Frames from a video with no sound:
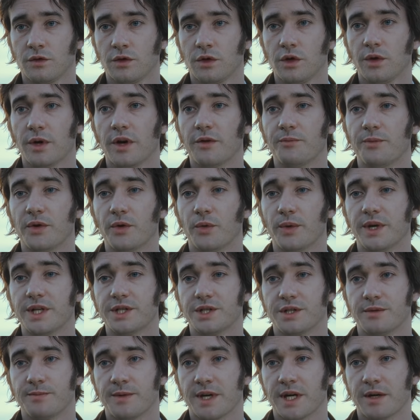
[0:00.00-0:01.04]
You have
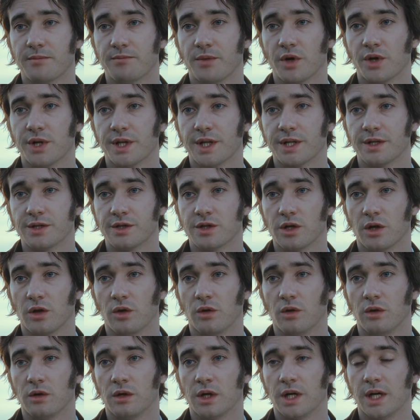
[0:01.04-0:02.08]
bewitched me, body and soul,
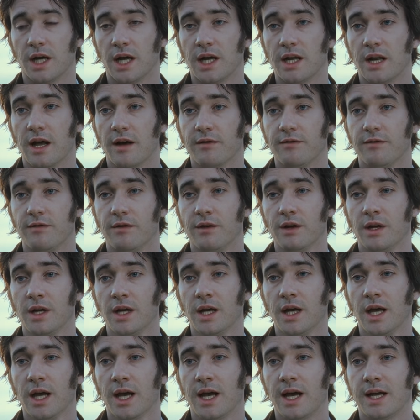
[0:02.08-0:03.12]
and I love,
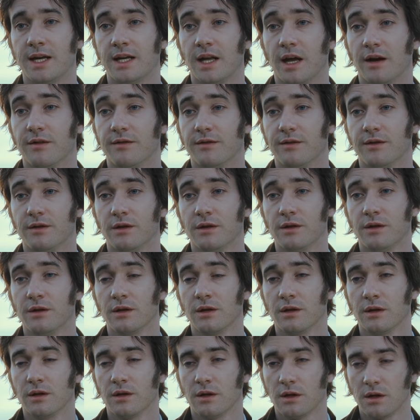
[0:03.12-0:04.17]
and love,
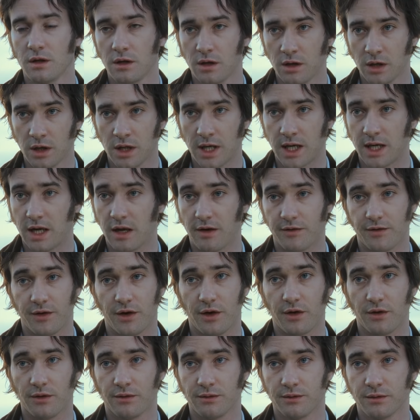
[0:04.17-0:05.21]
and love
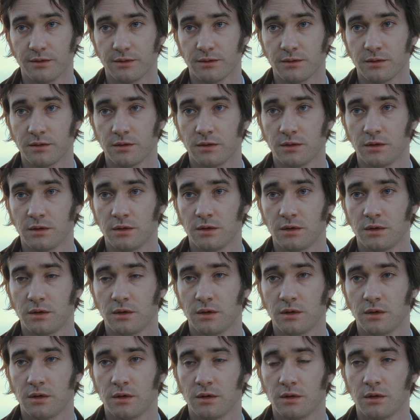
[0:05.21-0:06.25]
you.
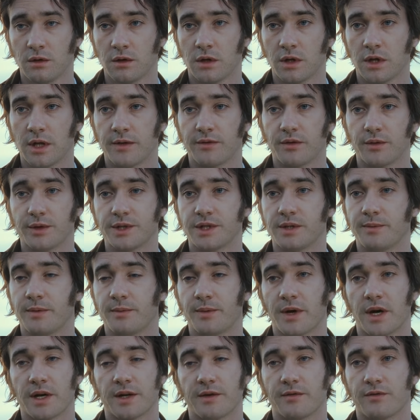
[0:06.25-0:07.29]
And never wish to be
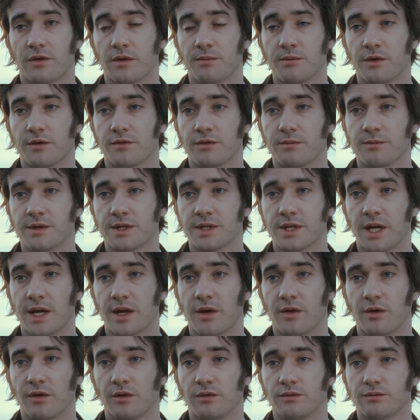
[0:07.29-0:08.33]
parted from you from this day
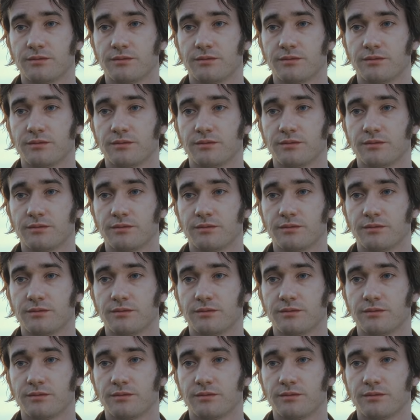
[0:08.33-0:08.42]
on.